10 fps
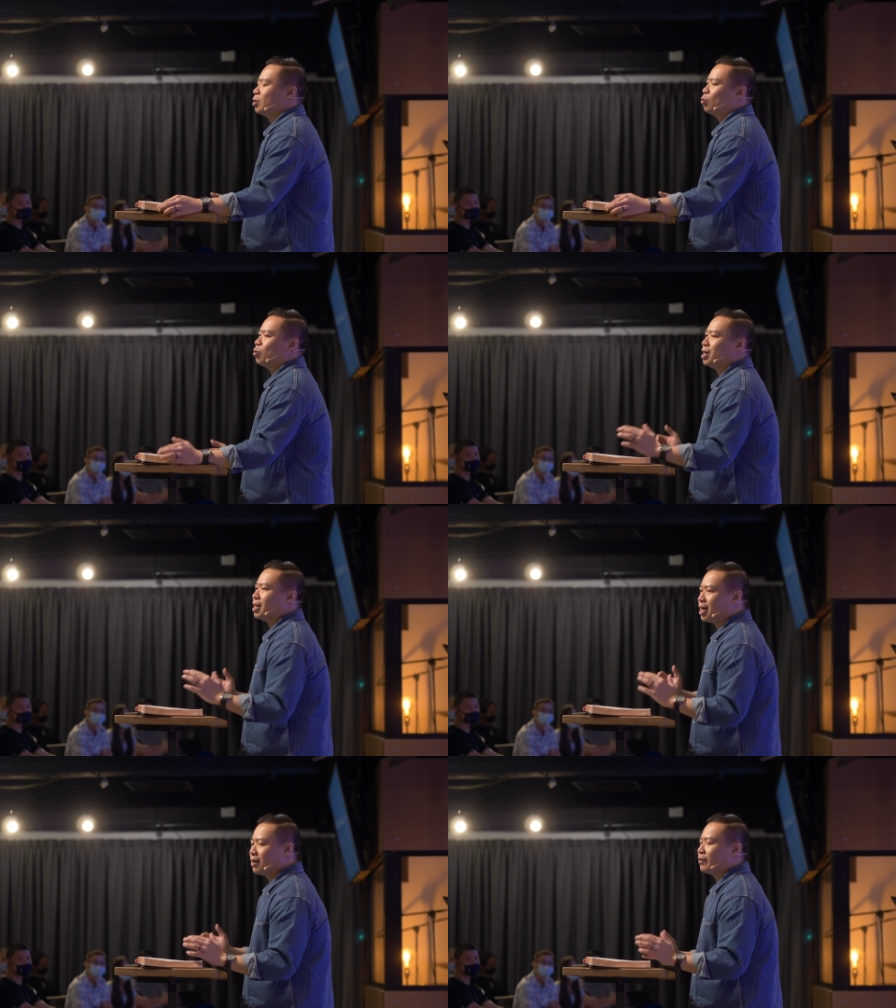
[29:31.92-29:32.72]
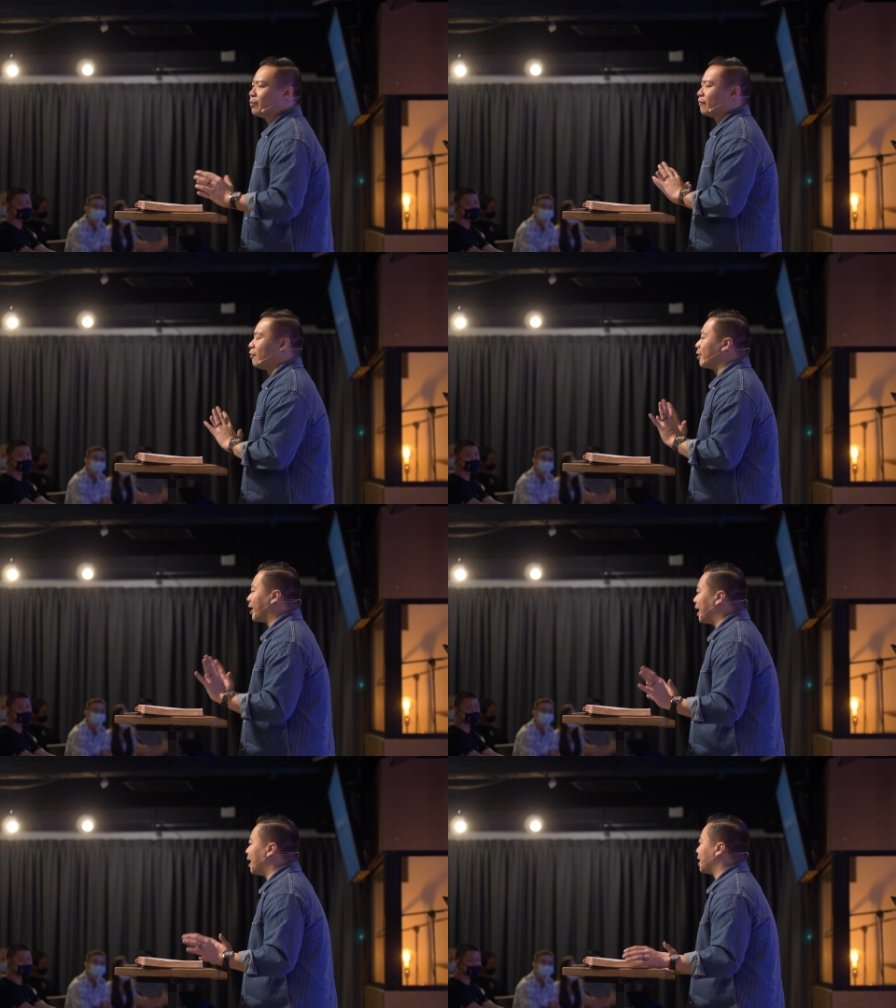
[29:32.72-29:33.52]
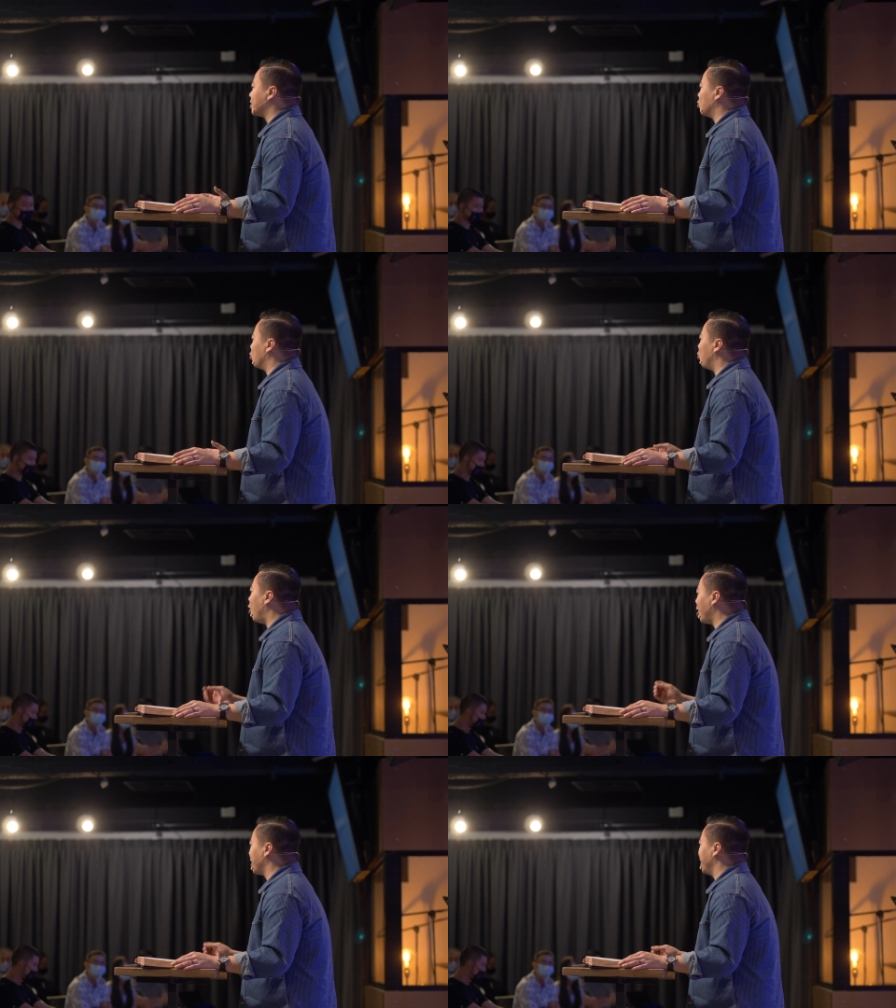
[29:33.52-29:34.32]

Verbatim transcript: who love him with all their hearts, who walk